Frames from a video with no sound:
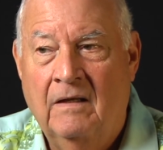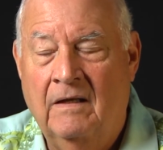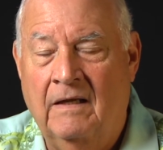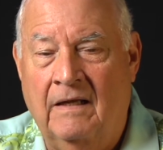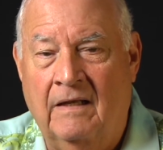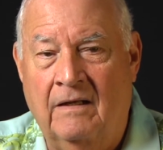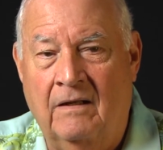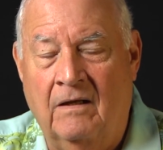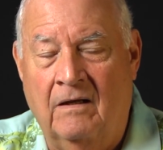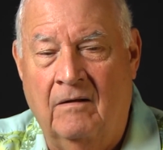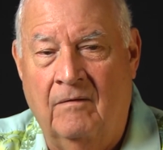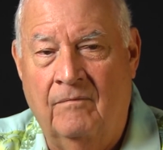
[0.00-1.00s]
and
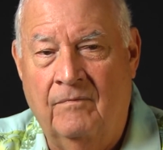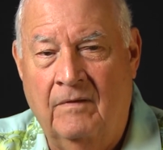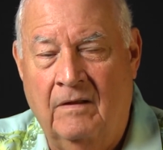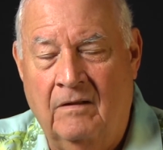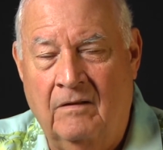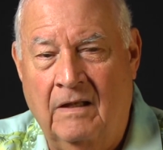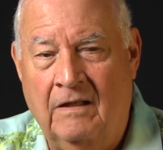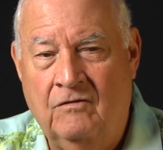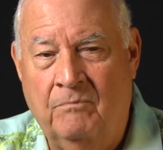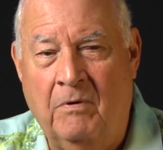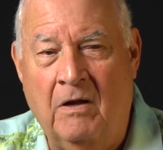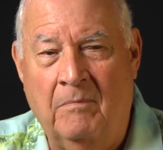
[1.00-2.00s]
uh, that's
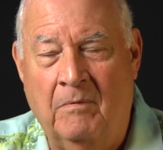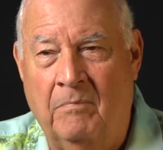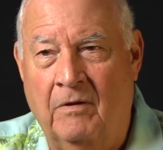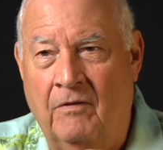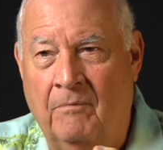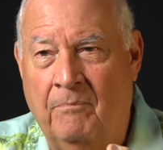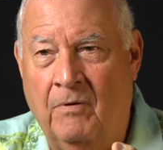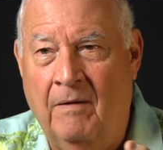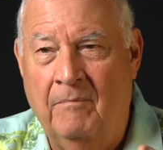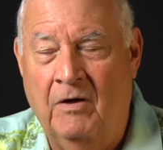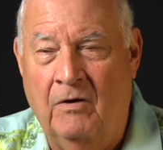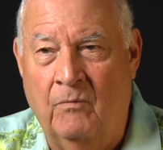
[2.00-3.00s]
probably the
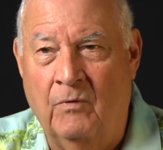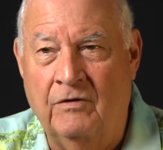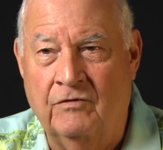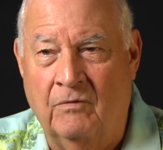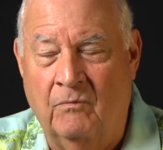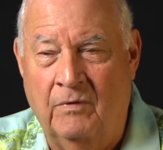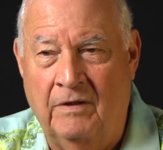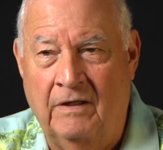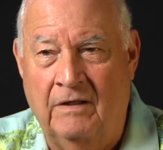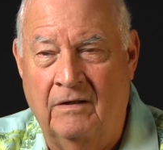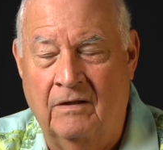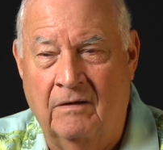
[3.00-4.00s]
primary reason we
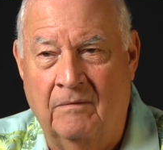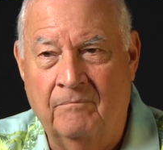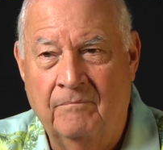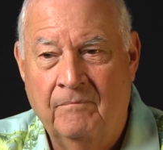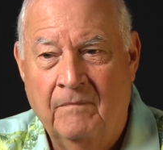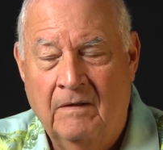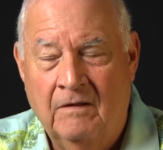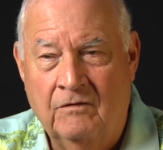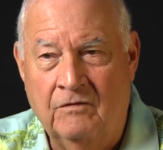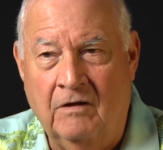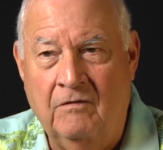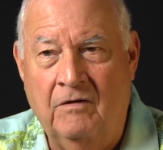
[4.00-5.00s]
need uh,
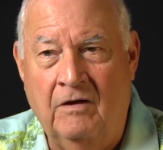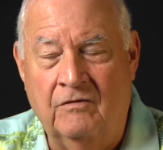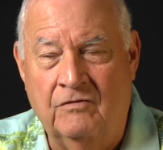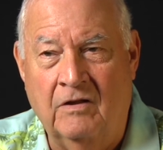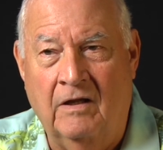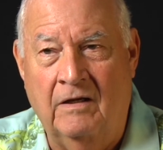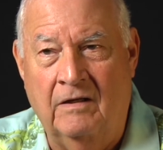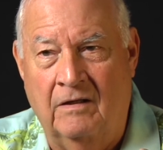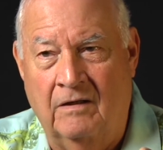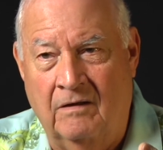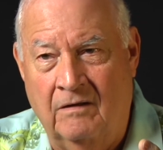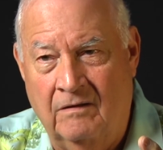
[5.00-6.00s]
Secretary of State
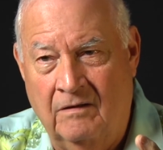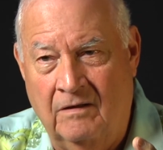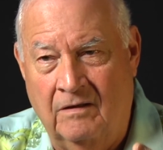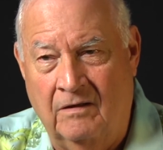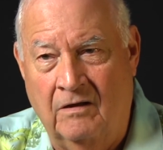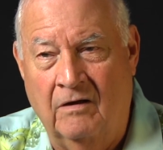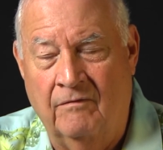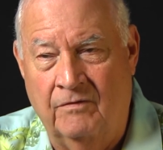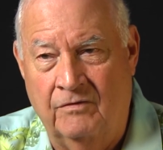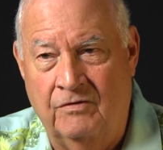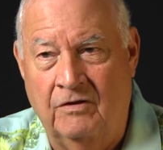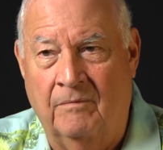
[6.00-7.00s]
and and the
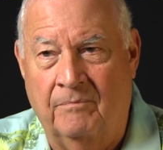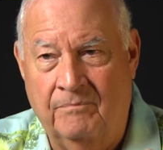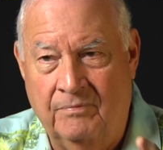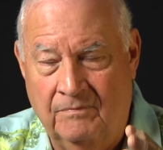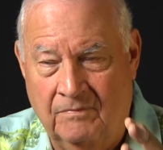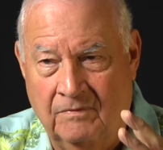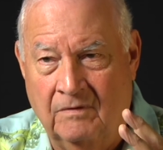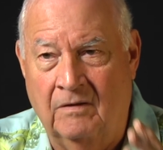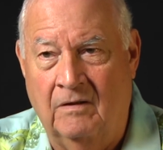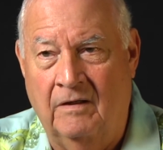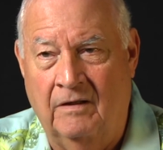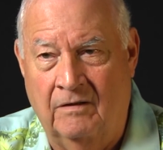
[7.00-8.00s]
governorship
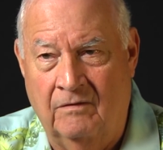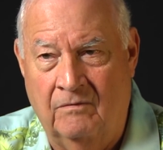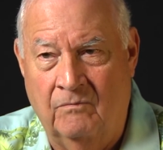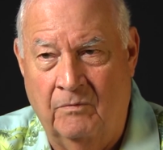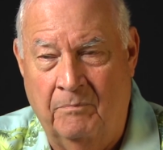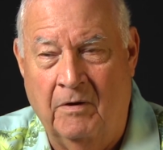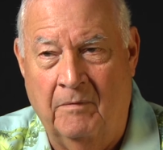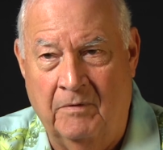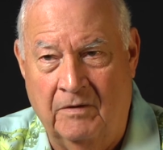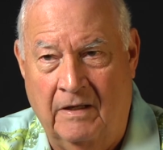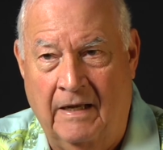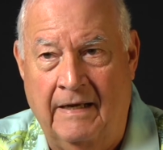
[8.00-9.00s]
uh, in
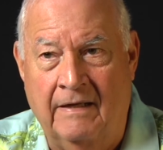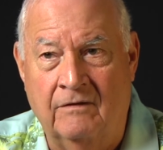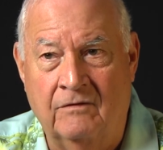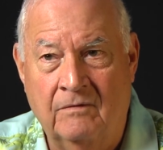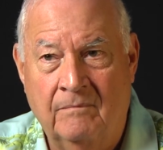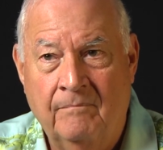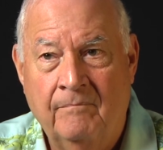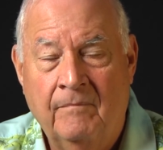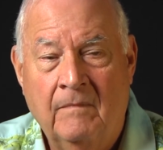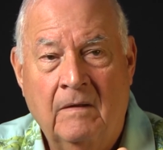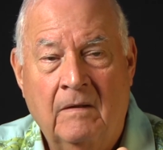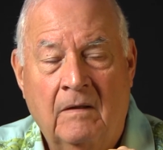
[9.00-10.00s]
Republican hands mm-hmm.
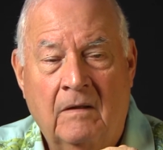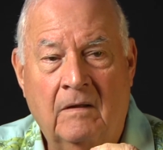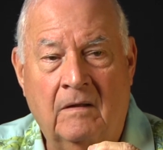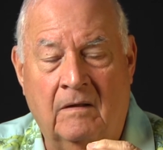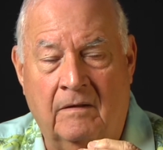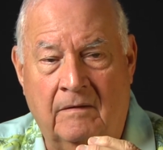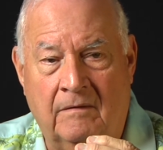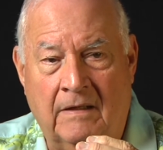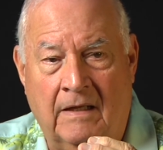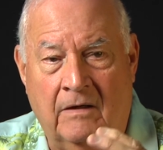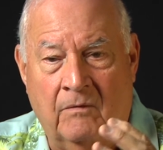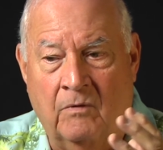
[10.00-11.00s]
Uh,
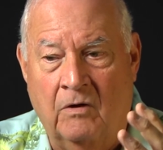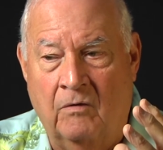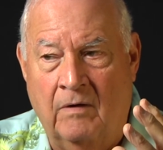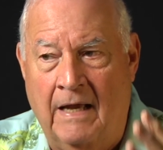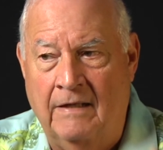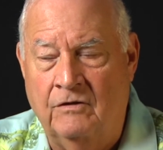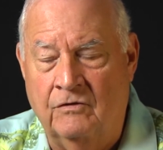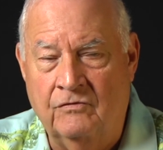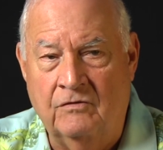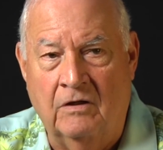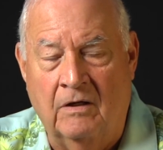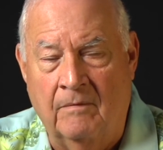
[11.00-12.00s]
down the road. I
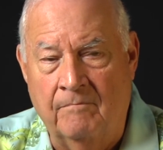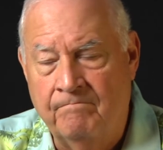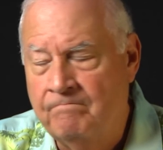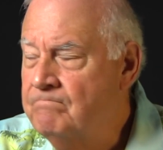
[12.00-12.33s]
just um,